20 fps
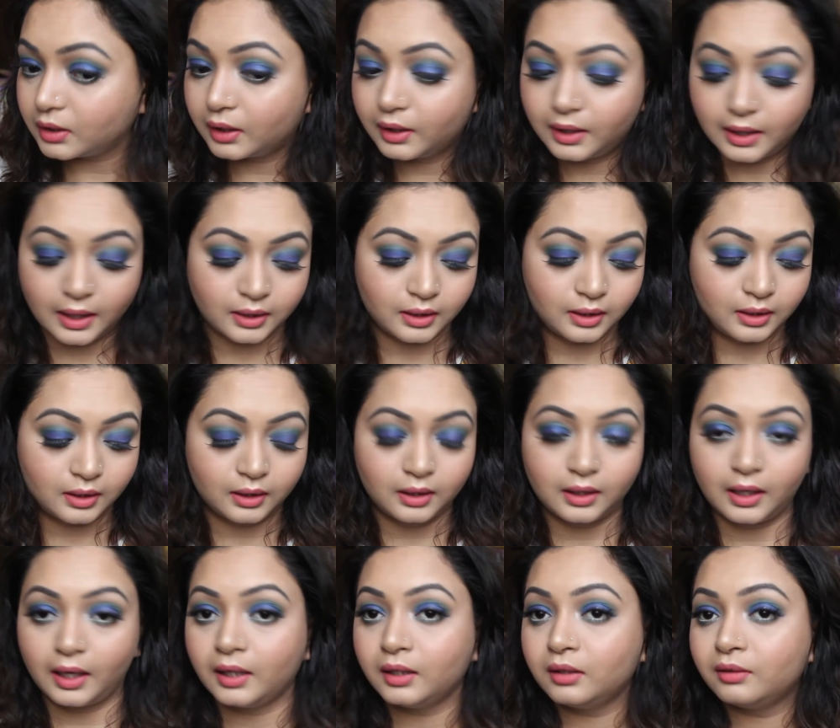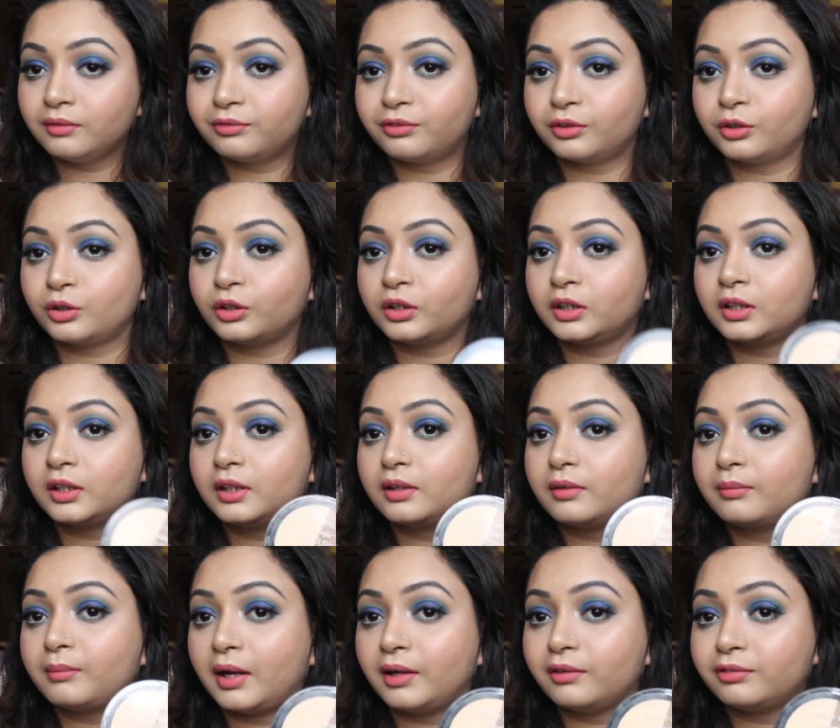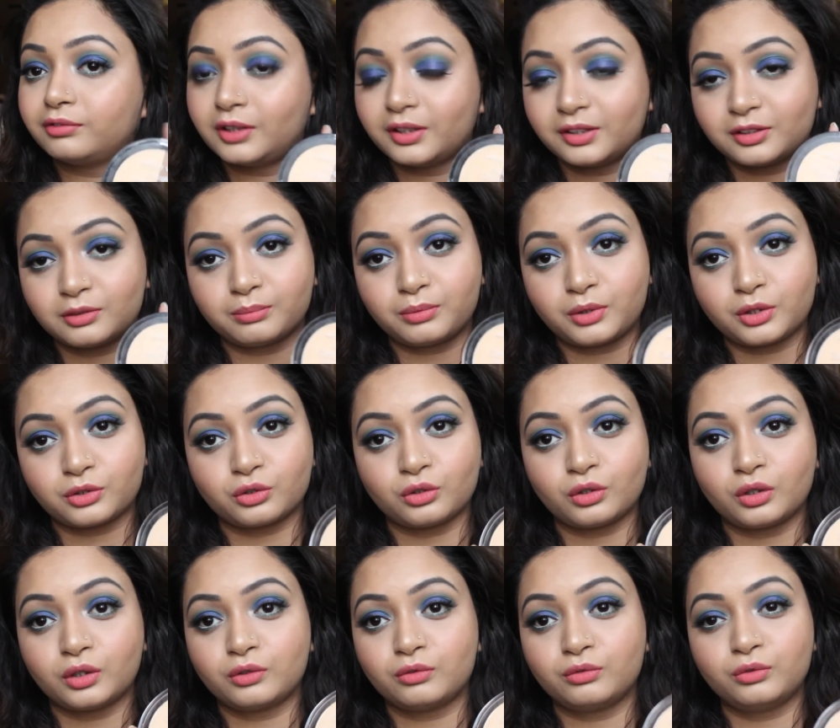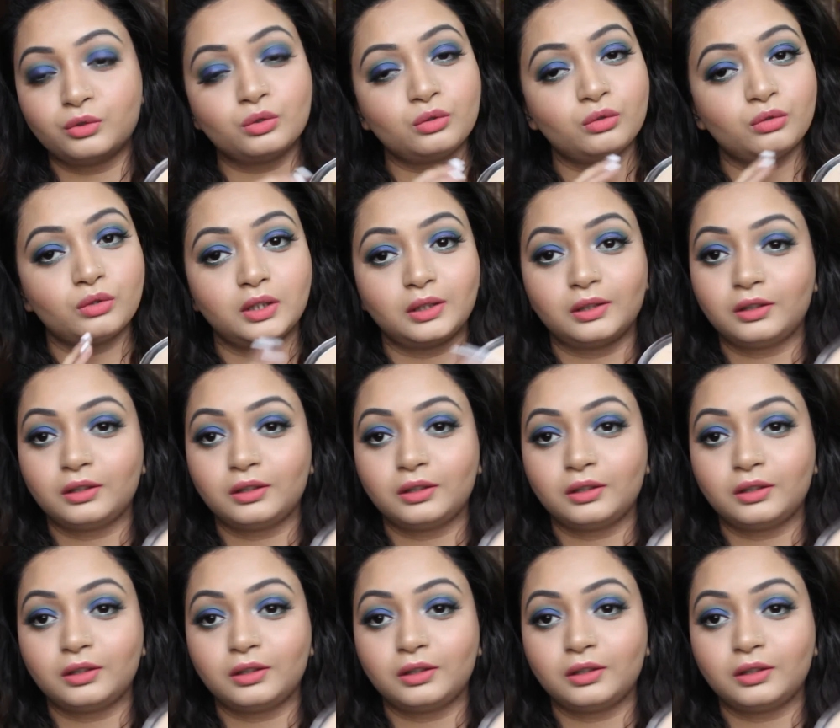again and again for my first impression or review.